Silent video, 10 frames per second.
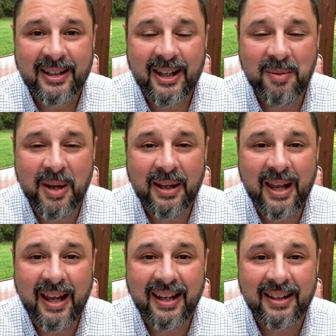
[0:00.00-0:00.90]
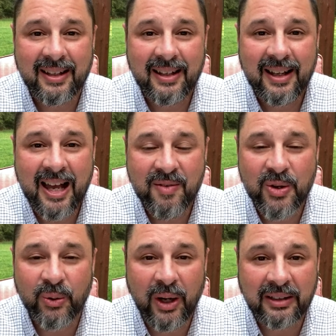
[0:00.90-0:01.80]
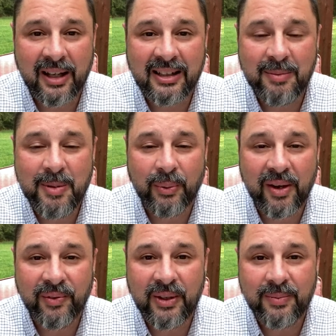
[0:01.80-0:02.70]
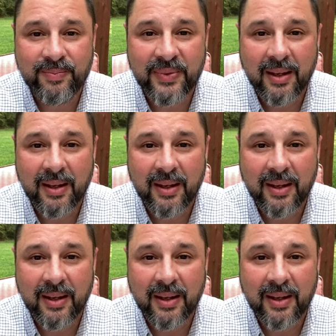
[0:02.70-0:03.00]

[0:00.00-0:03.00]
Amen. Hey, have a great night. Let me pray for you.